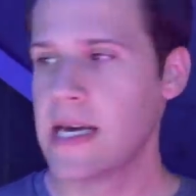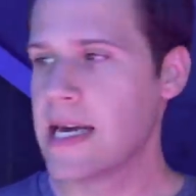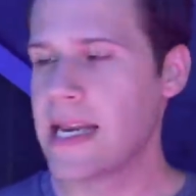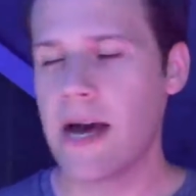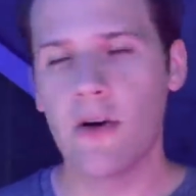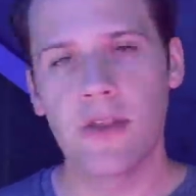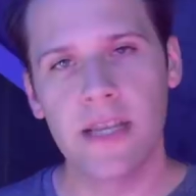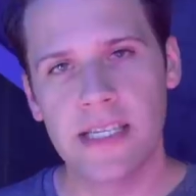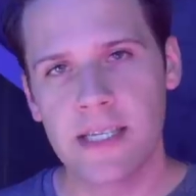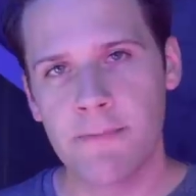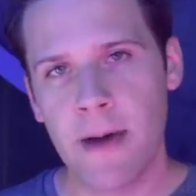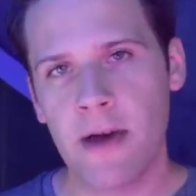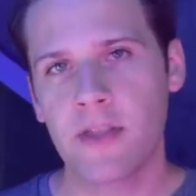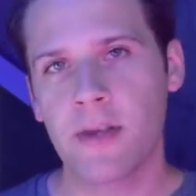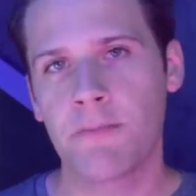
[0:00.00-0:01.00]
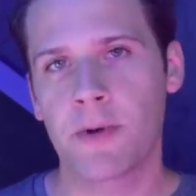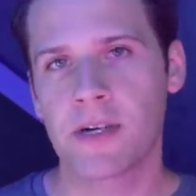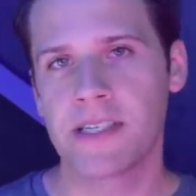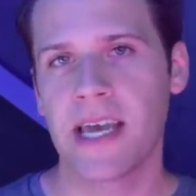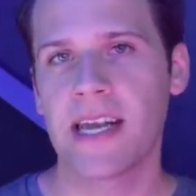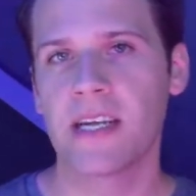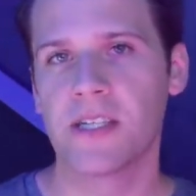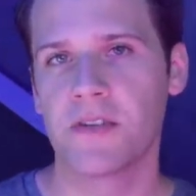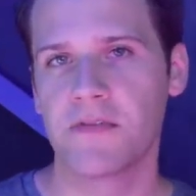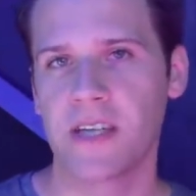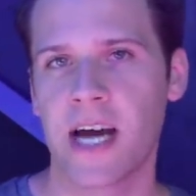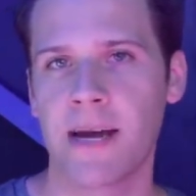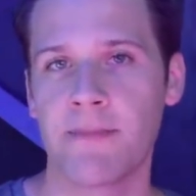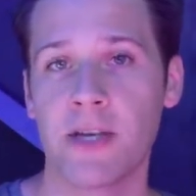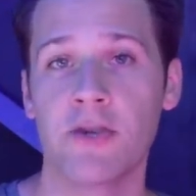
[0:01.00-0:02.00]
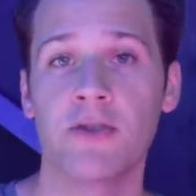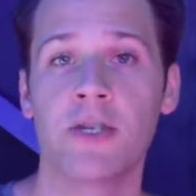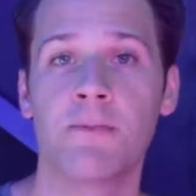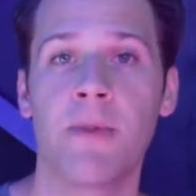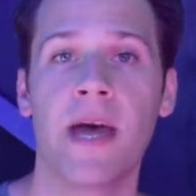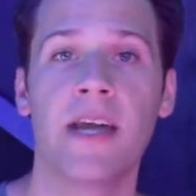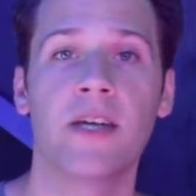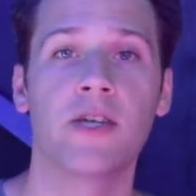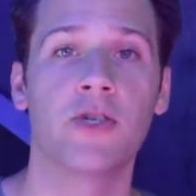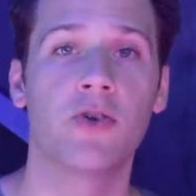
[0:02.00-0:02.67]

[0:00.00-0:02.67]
Now, it's about the percentage of time that you spend